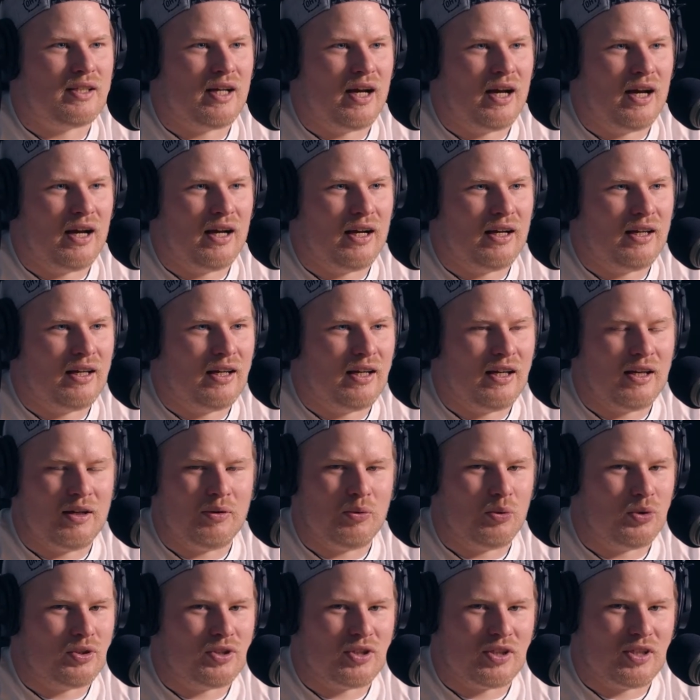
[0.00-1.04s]

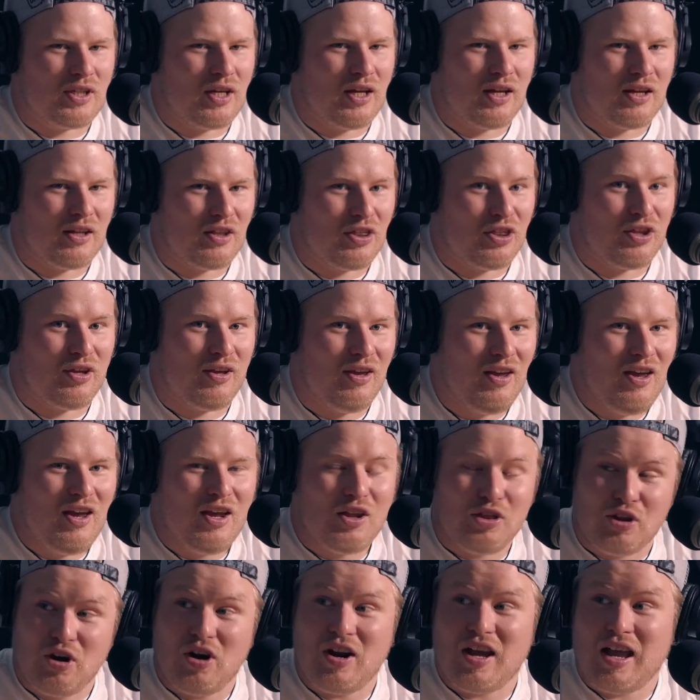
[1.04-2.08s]
it was
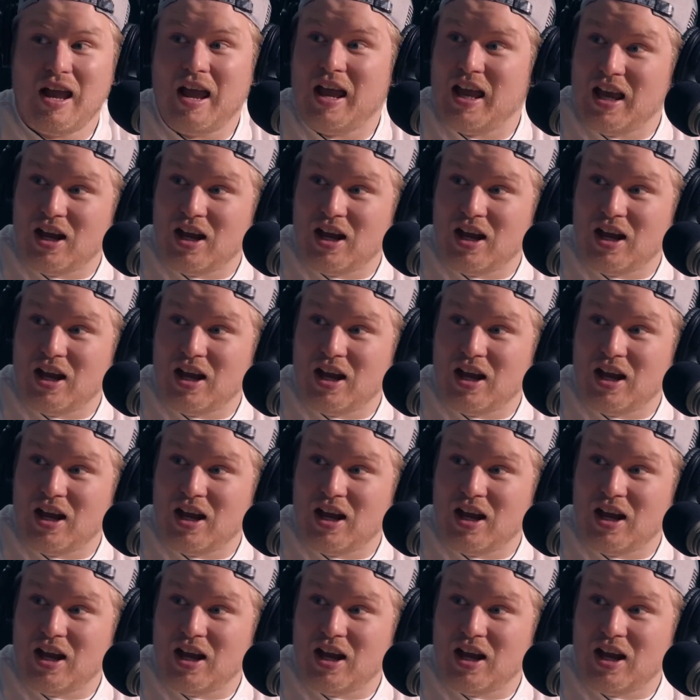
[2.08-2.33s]
30 games.